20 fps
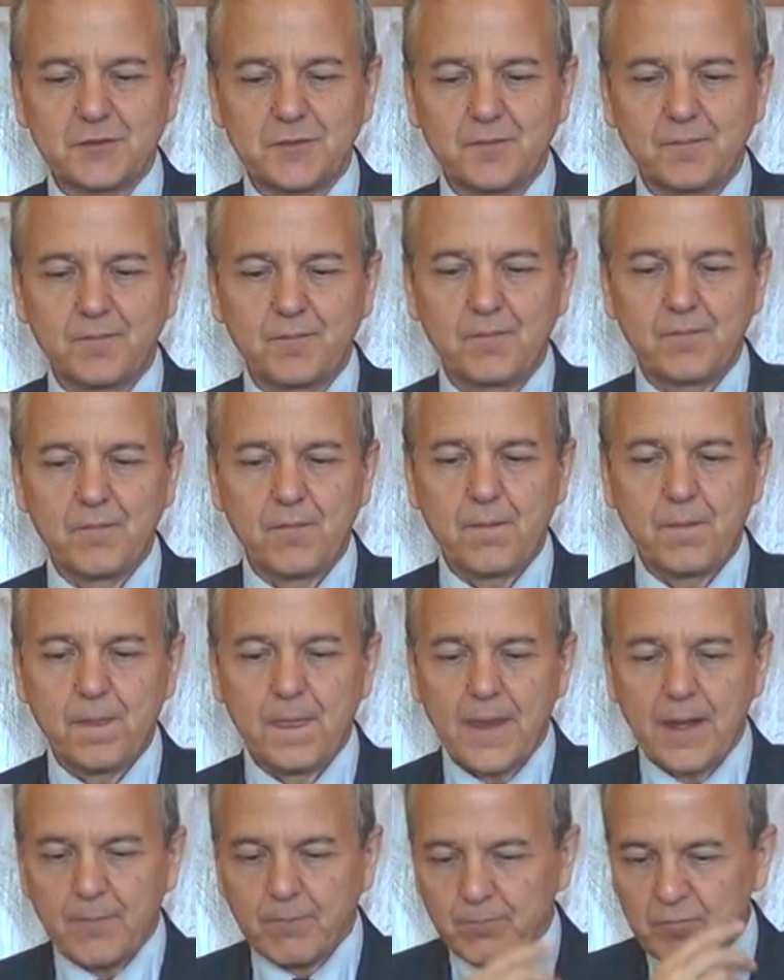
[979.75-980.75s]

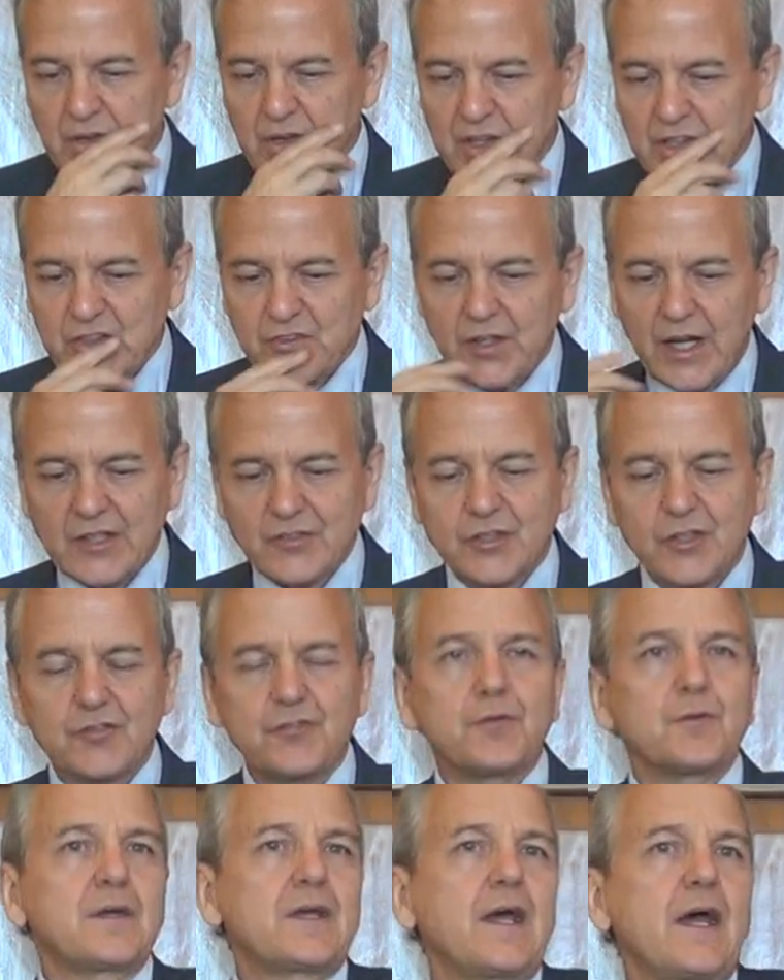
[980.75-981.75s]
And it's not
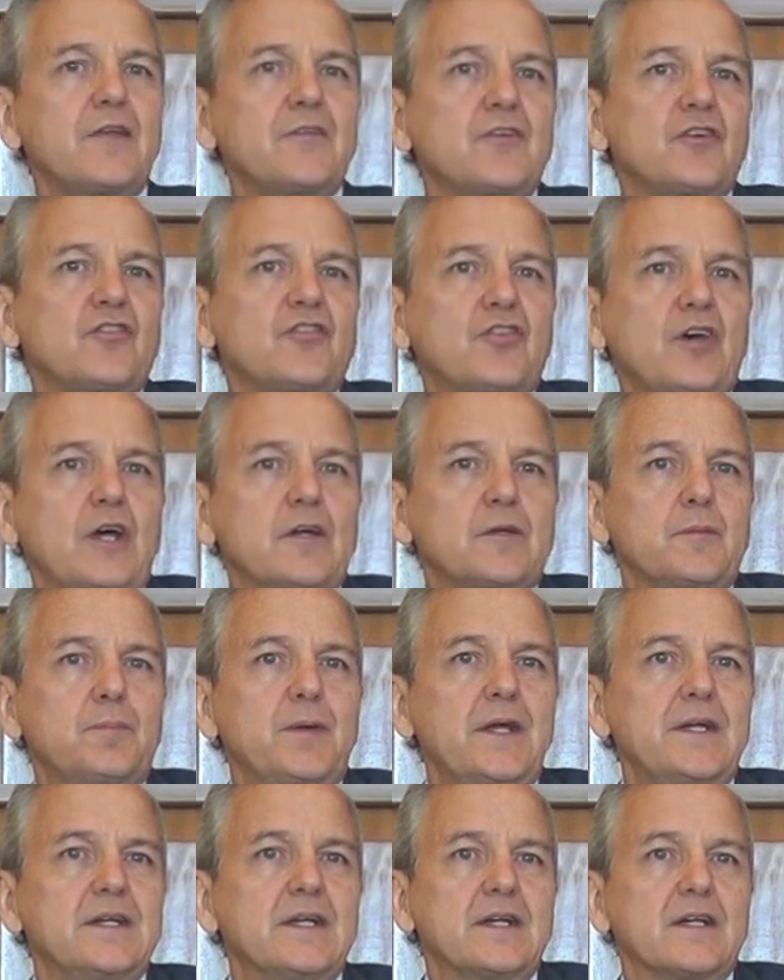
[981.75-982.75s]
just in the Catholic
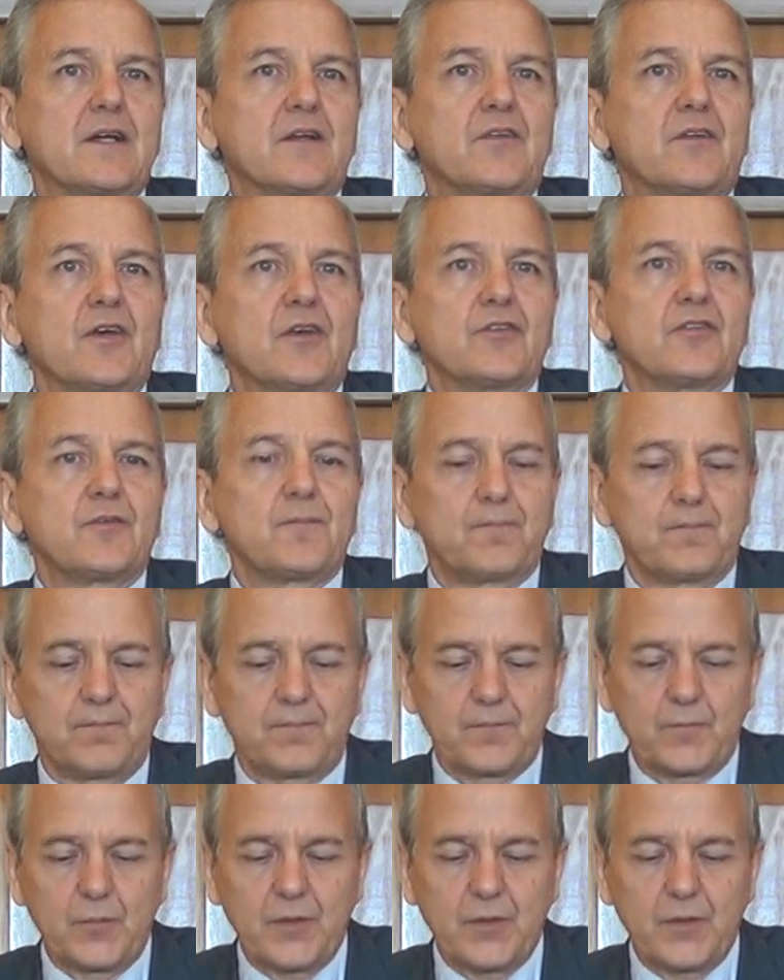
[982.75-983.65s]
Encyclopedia get this.